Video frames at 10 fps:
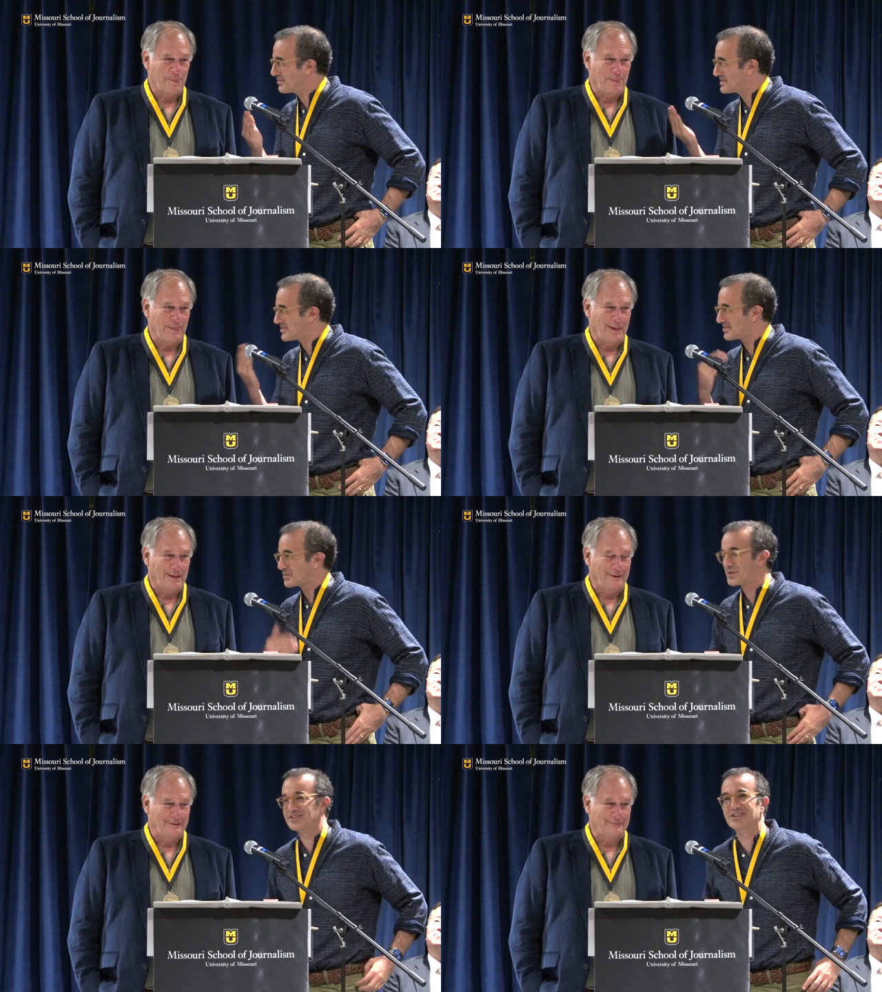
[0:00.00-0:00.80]
Speaker 1: we start
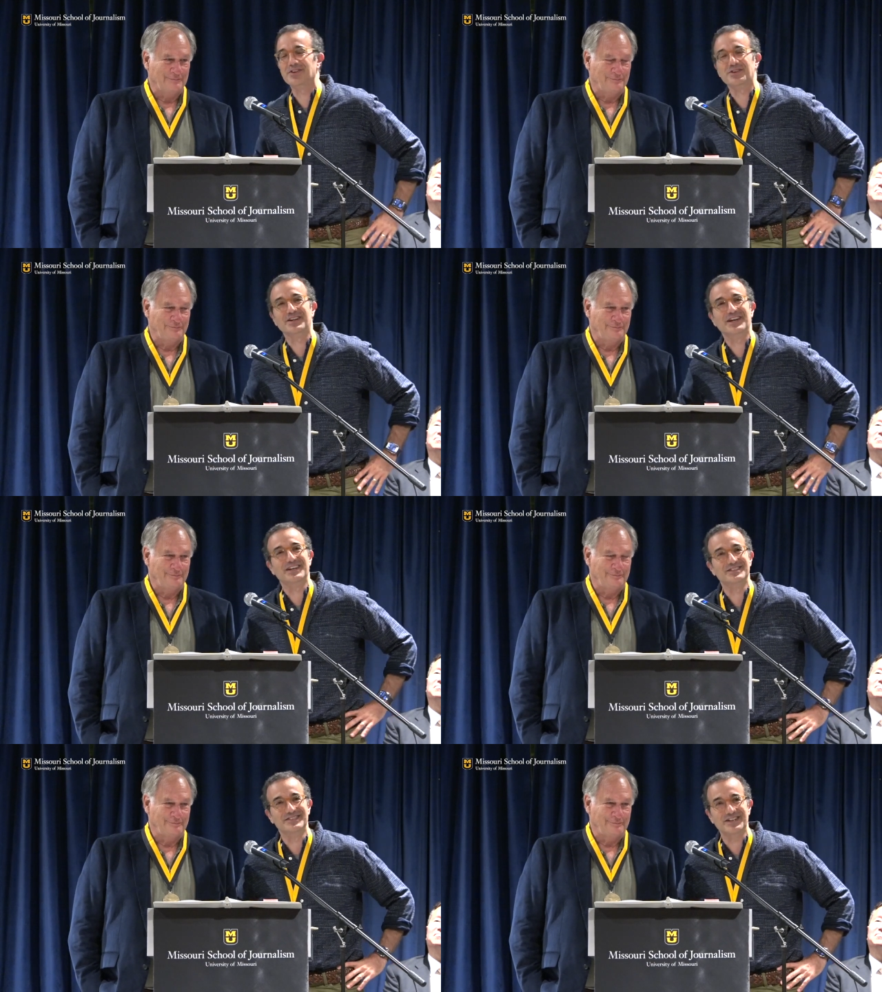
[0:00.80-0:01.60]
to work together,
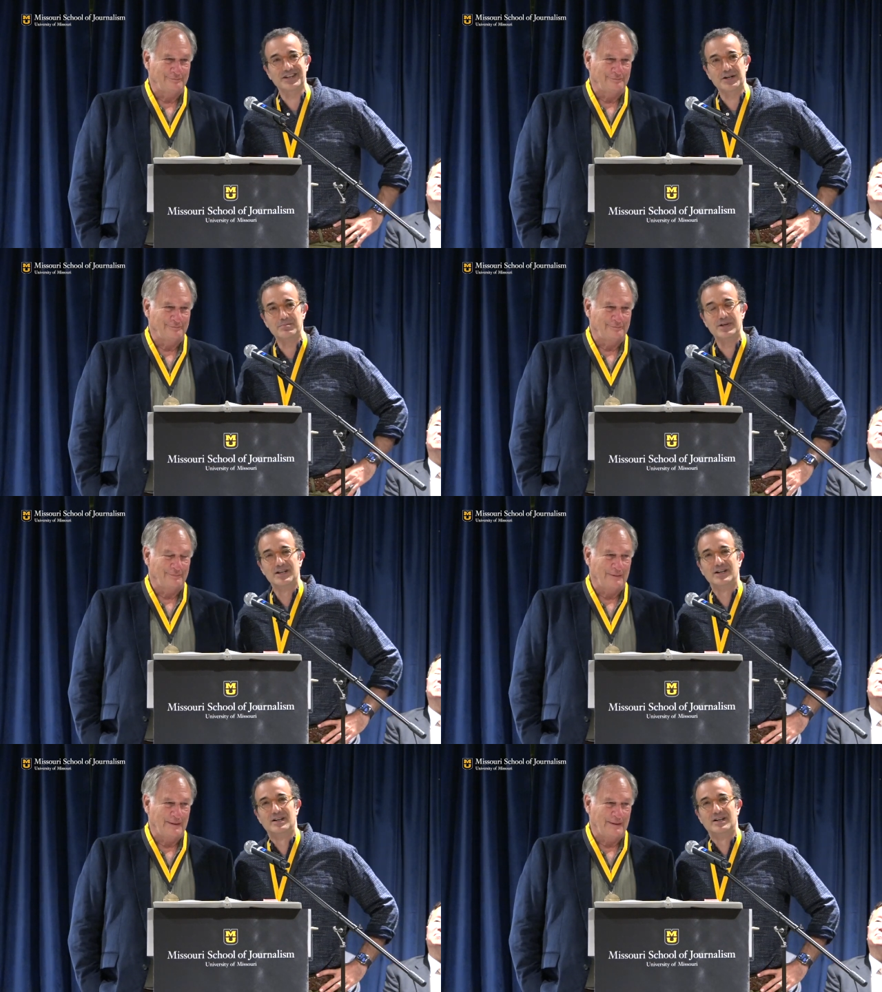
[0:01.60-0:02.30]
and um,